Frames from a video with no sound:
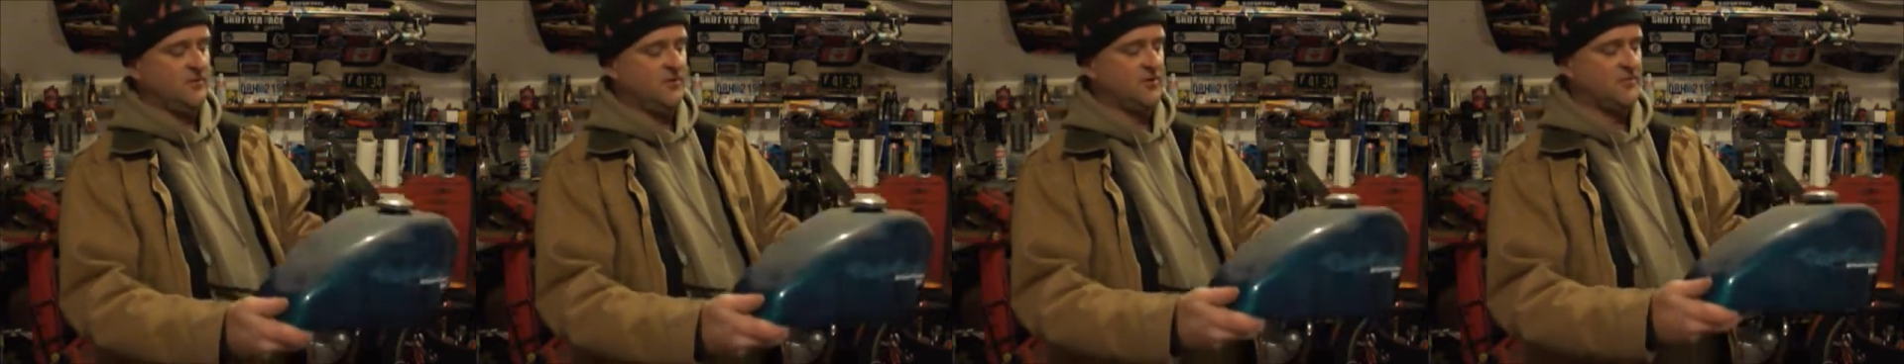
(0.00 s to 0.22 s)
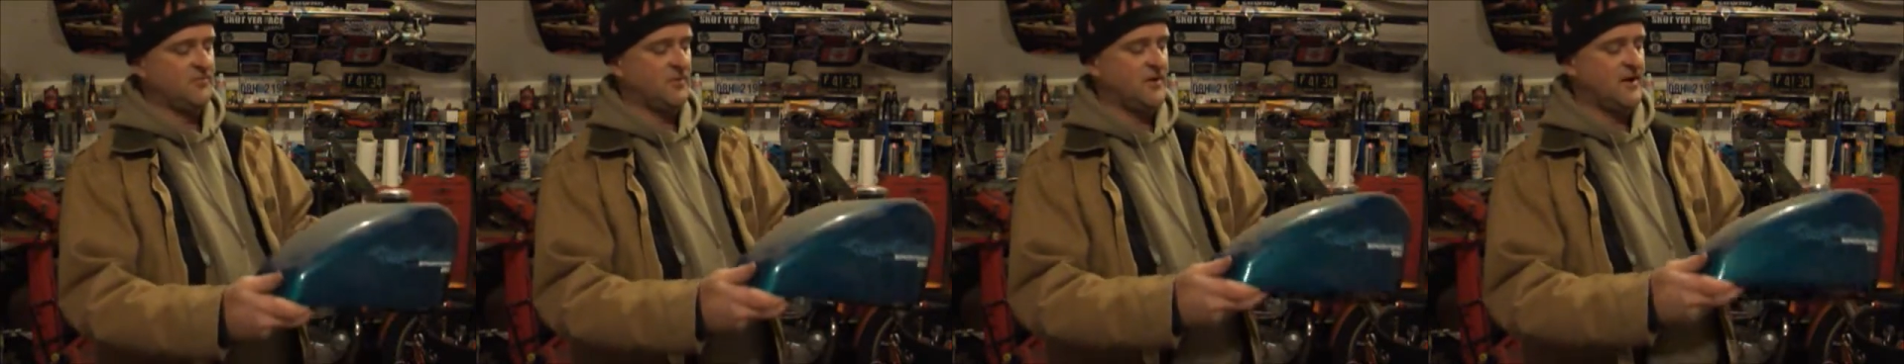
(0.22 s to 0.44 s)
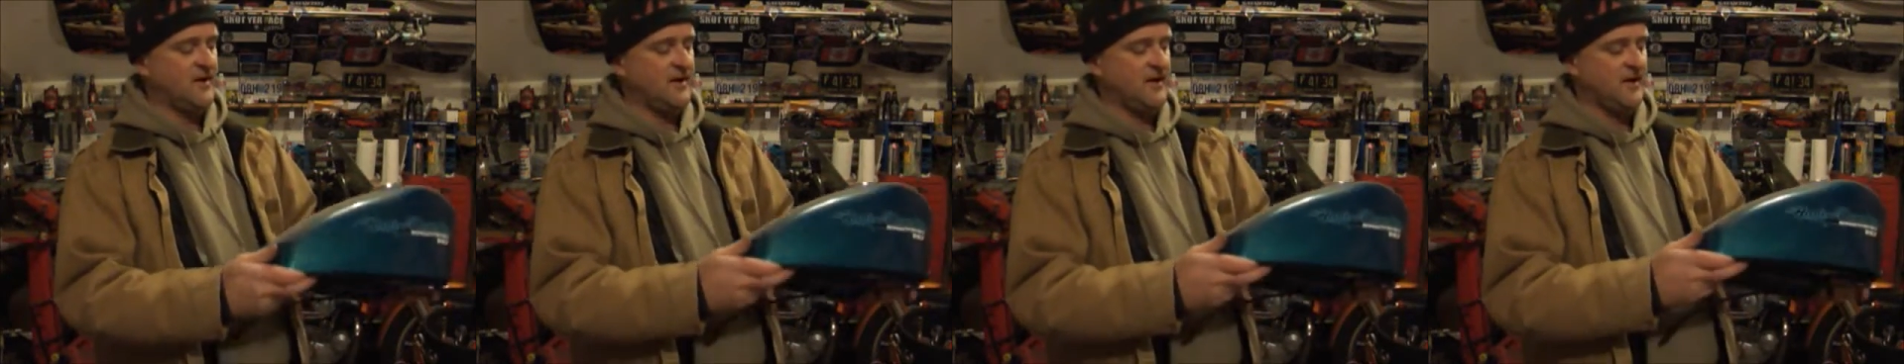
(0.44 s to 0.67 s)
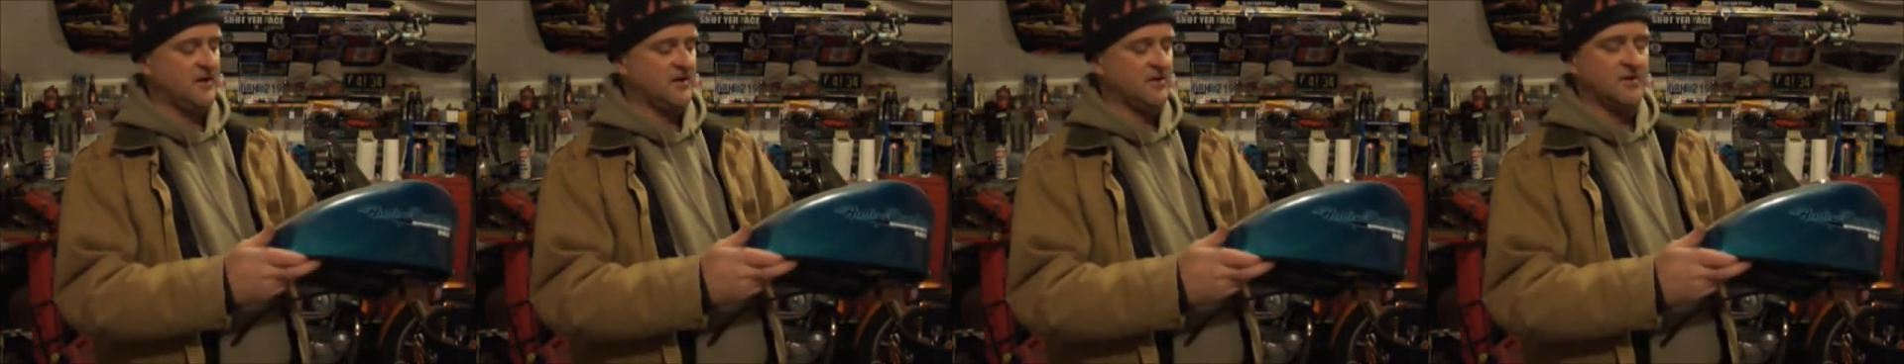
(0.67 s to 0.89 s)
with a spray
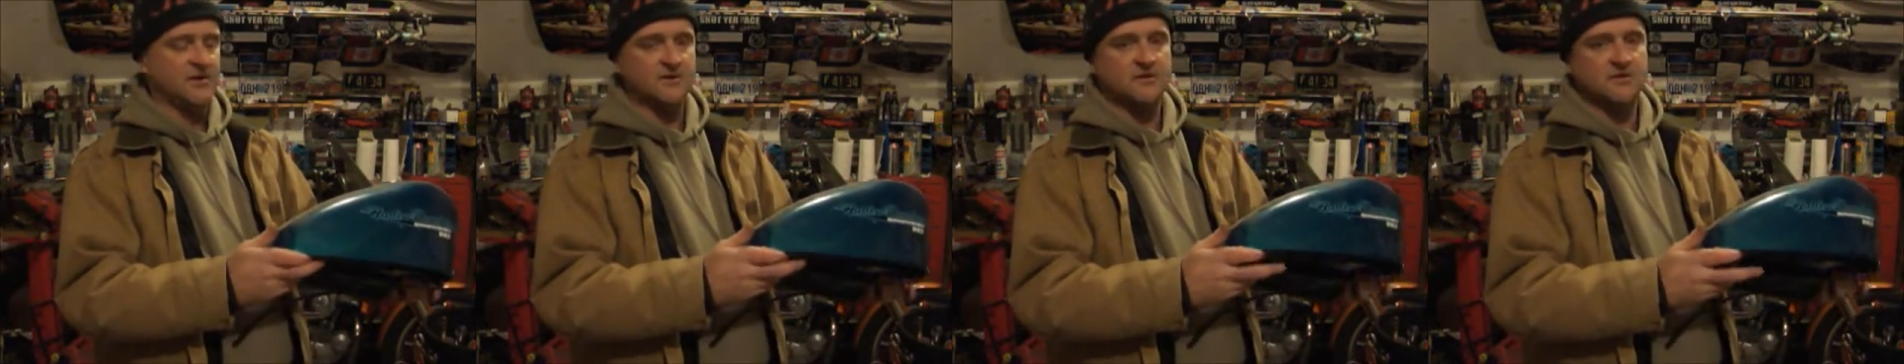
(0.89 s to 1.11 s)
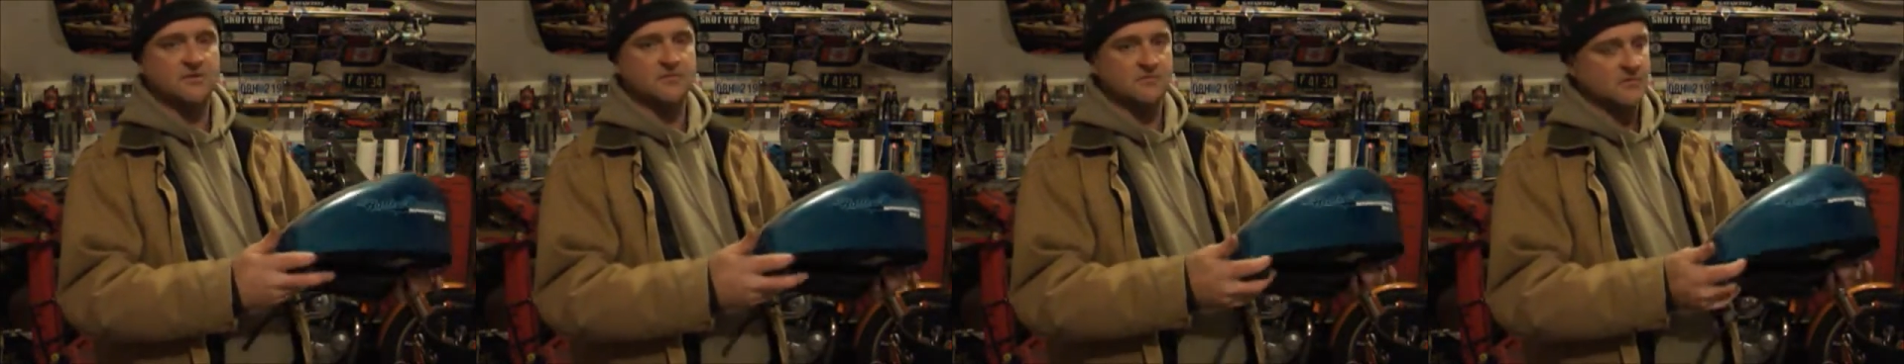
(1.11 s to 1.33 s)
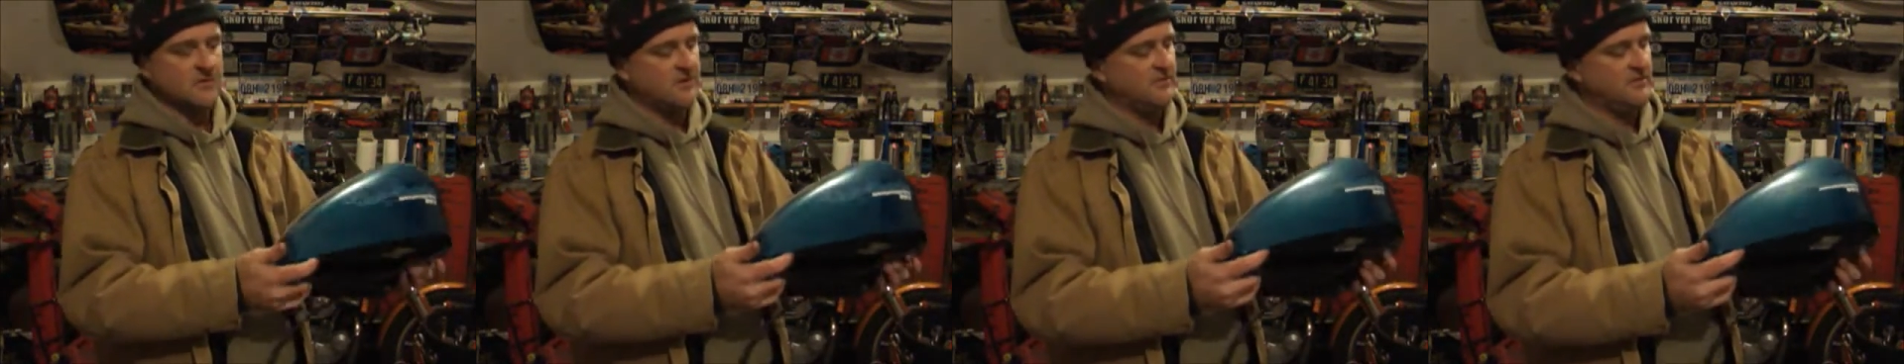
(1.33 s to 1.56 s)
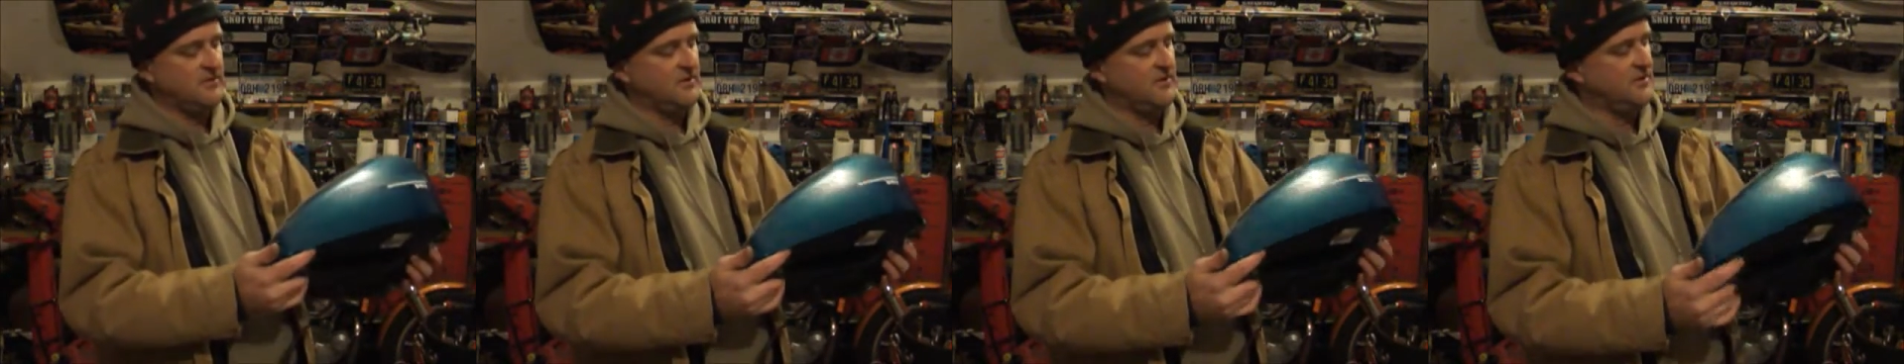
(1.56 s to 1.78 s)
can clear coat.
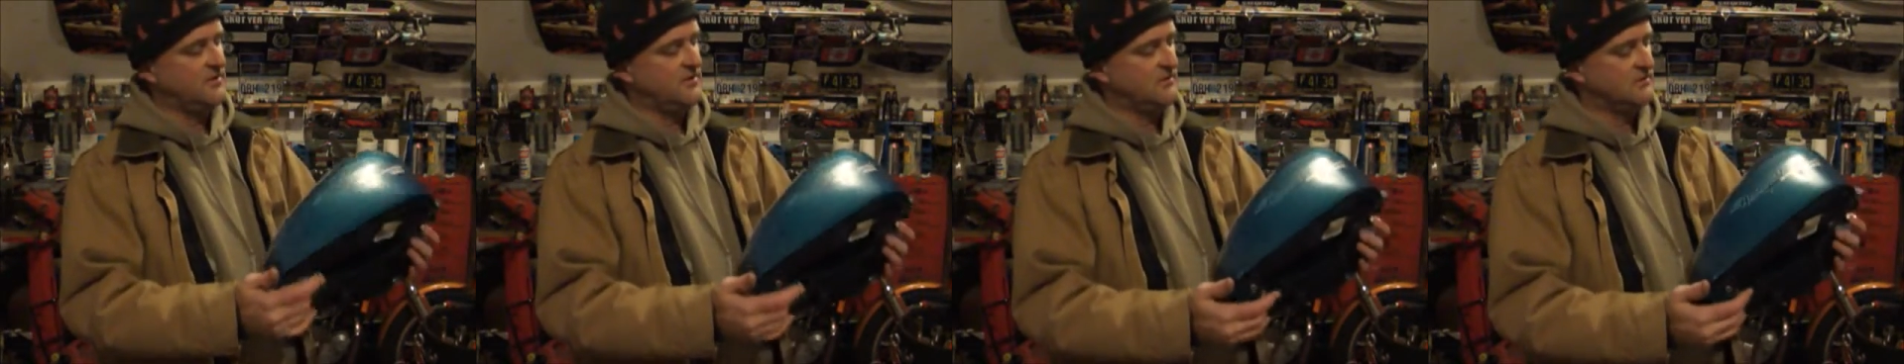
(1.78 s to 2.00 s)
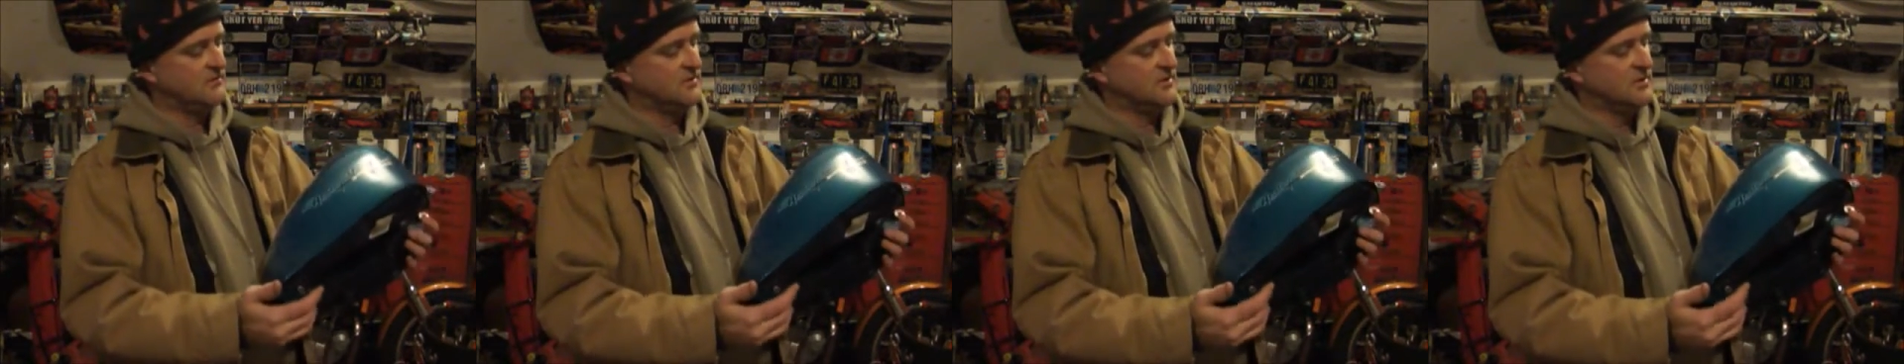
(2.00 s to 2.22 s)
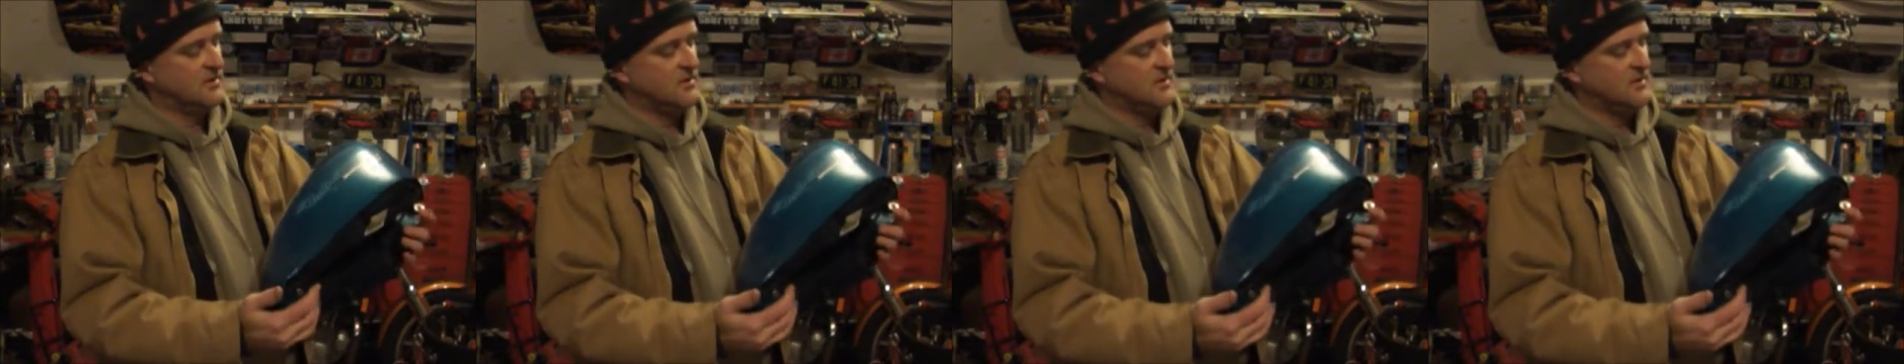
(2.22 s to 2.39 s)
I really don't.